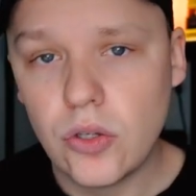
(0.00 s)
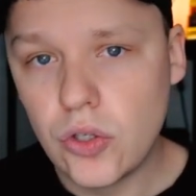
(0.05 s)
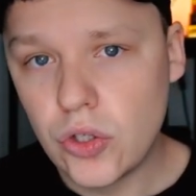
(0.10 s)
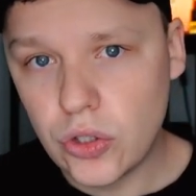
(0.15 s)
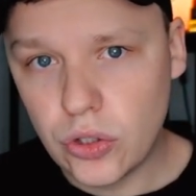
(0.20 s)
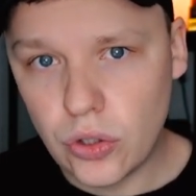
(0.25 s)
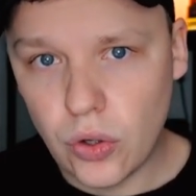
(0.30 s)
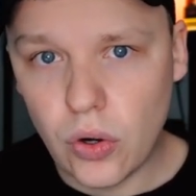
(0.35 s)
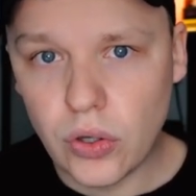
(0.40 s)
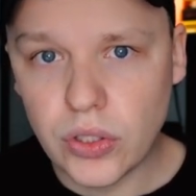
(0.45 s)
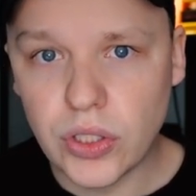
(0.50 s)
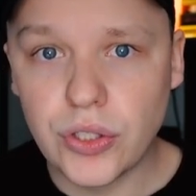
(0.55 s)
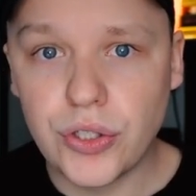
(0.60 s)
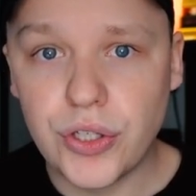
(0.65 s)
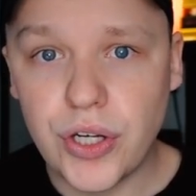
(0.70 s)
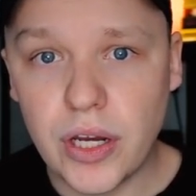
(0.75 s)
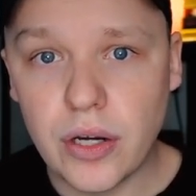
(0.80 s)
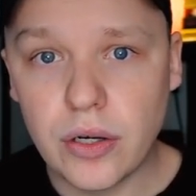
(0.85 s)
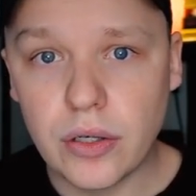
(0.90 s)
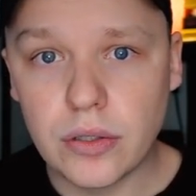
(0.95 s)
stocks and
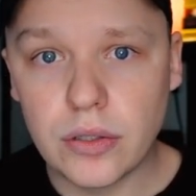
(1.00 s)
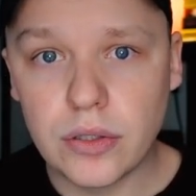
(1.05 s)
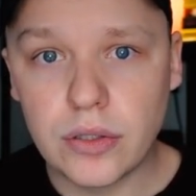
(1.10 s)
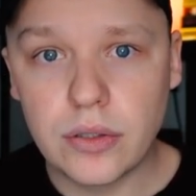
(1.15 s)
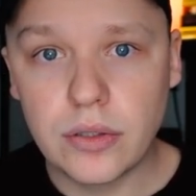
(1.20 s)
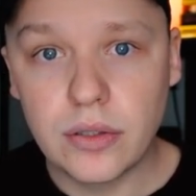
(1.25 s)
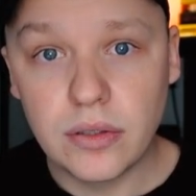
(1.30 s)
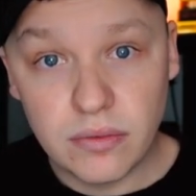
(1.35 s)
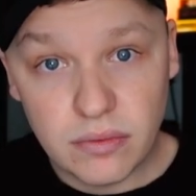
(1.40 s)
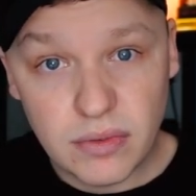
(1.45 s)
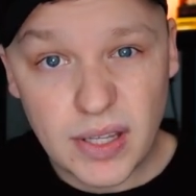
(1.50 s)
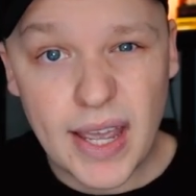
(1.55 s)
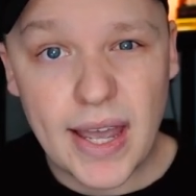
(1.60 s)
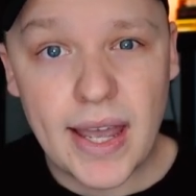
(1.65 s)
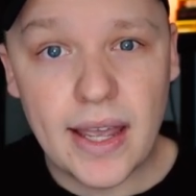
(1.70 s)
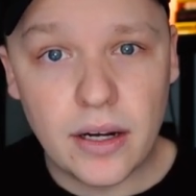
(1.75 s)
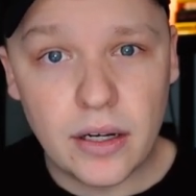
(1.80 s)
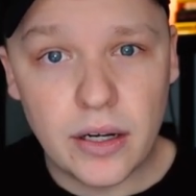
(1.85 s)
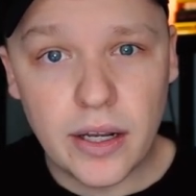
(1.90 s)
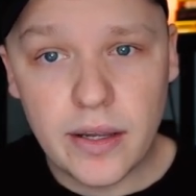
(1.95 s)
shares
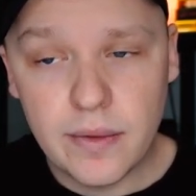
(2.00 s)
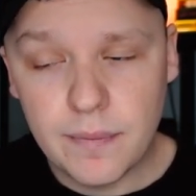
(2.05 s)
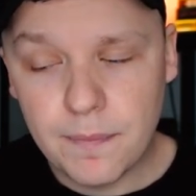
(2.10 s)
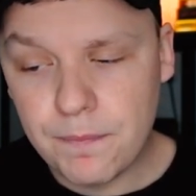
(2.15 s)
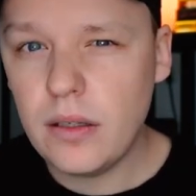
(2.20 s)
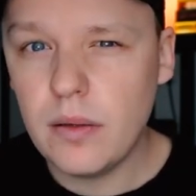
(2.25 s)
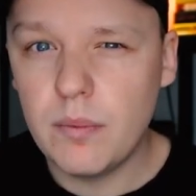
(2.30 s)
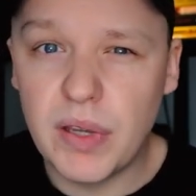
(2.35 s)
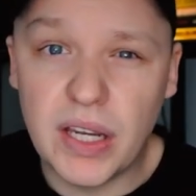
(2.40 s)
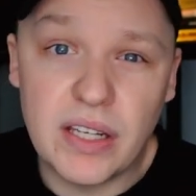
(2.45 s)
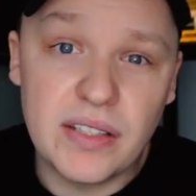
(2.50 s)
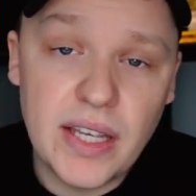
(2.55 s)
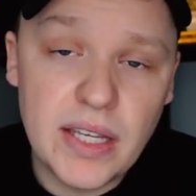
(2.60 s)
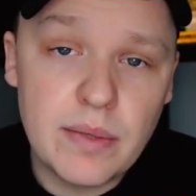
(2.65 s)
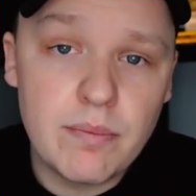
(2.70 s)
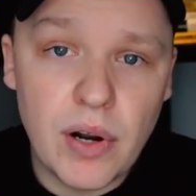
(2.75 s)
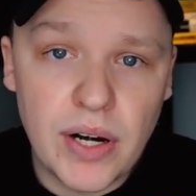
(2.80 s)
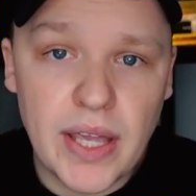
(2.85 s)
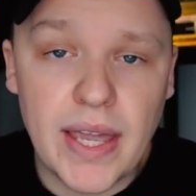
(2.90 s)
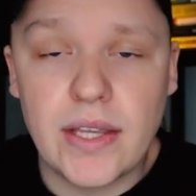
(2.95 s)
category because
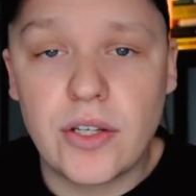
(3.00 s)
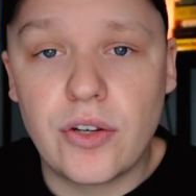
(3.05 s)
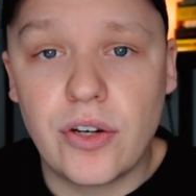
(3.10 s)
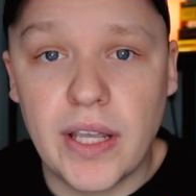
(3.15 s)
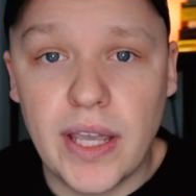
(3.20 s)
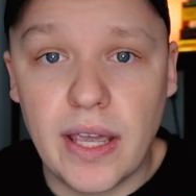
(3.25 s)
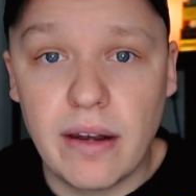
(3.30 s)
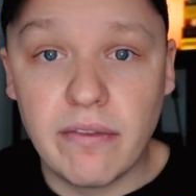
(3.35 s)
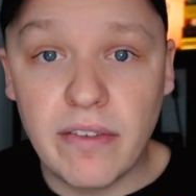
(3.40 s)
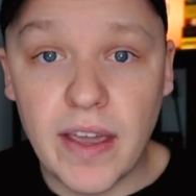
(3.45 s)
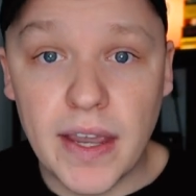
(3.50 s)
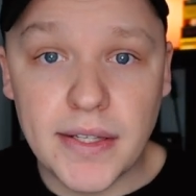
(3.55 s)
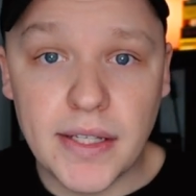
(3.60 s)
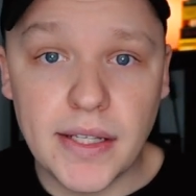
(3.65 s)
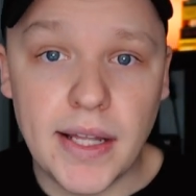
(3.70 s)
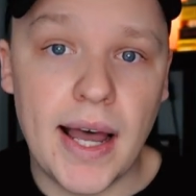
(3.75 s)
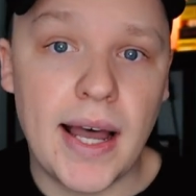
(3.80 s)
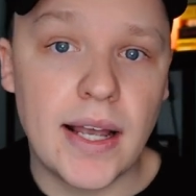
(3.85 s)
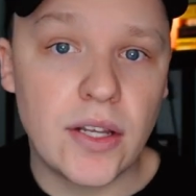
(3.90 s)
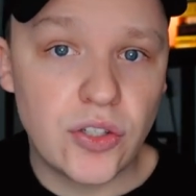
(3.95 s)
this money is going to get
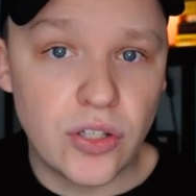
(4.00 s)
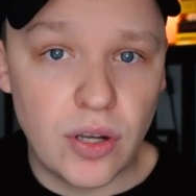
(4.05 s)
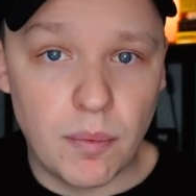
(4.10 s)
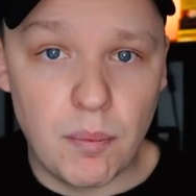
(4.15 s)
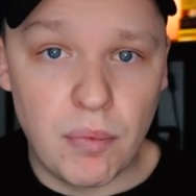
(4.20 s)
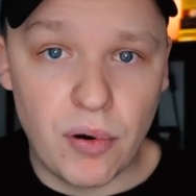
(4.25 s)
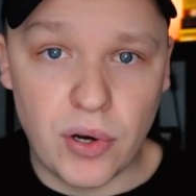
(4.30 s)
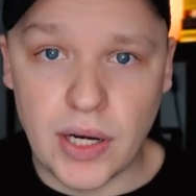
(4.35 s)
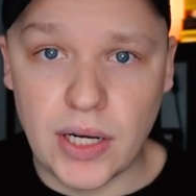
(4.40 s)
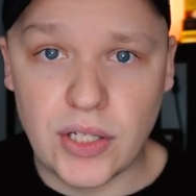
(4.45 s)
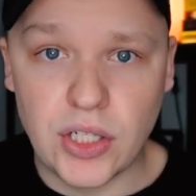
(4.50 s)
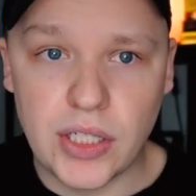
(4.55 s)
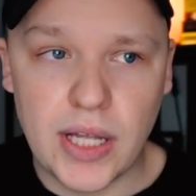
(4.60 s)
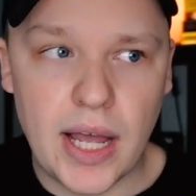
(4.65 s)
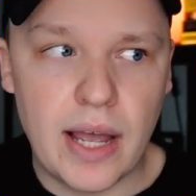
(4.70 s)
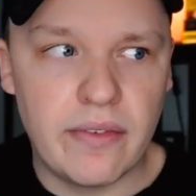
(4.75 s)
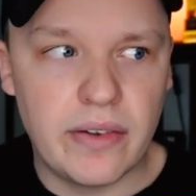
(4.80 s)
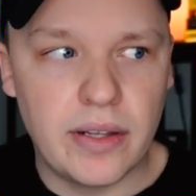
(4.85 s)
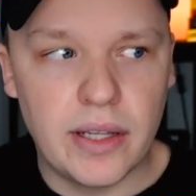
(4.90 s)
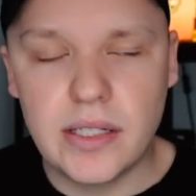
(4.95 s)
invested at some point. I just
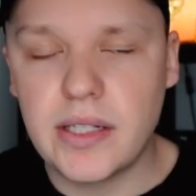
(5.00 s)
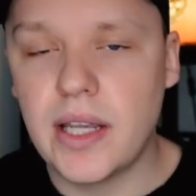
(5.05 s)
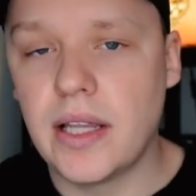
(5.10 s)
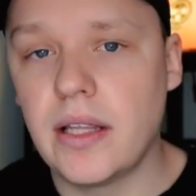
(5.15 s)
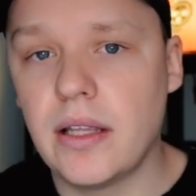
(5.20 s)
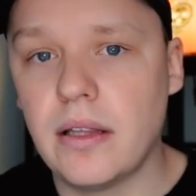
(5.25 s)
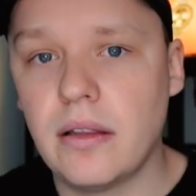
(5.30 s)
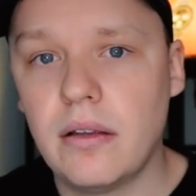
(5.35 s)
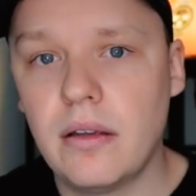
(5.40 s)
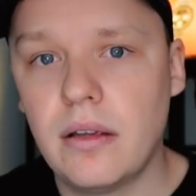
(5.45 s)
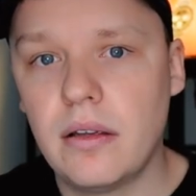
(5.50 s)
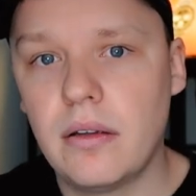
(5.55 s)
haven't decided